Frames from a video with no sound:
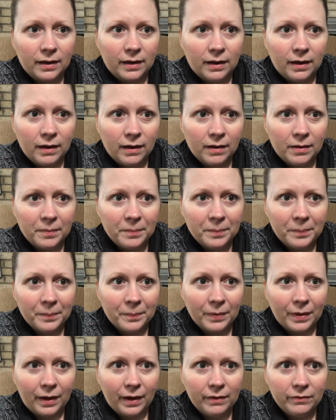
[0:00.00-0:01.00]

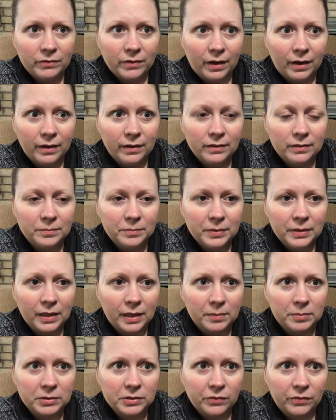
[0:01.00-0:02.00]
I've not been
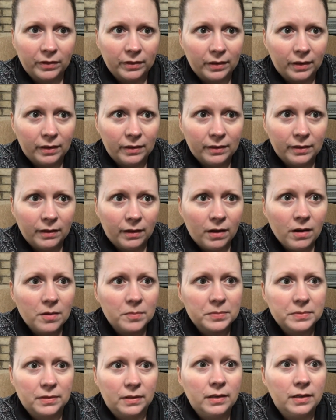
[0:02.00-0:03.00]
able to find any
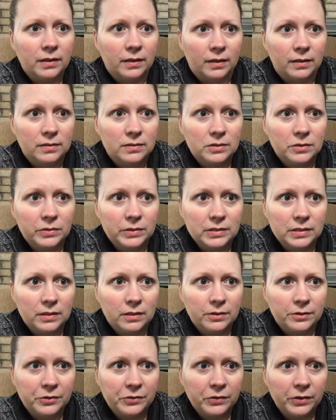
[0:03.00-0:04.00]
comps like it. So its
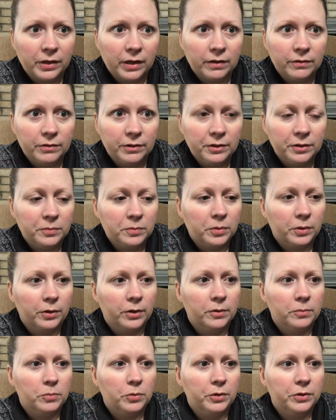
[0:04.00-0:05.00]
ears are covered in
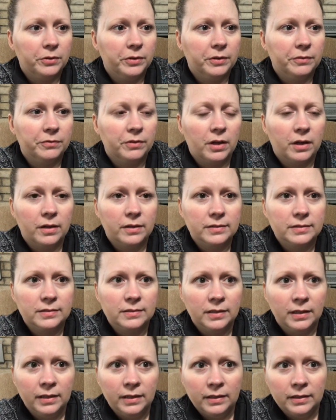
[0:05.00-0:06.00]
embroidery floss.
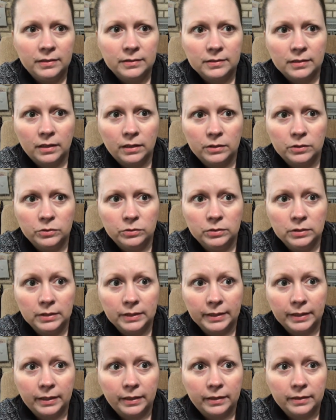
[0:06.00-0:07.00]
It's got
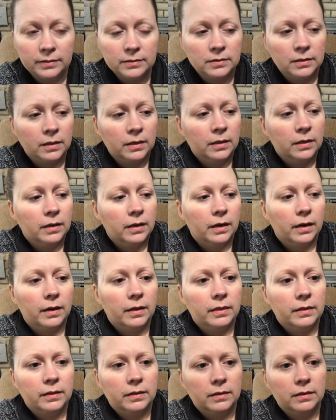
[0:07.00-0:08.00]
googly eyes.
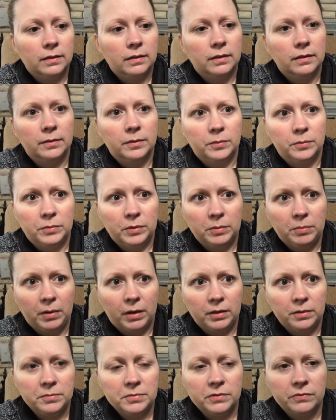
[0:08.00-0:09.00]
And then the
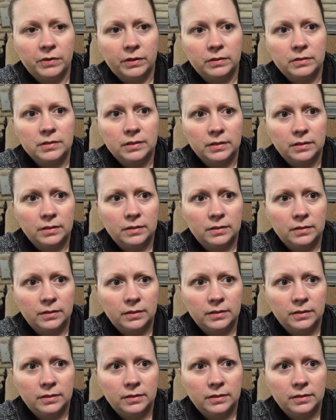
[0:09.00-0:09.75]
bottom's felted.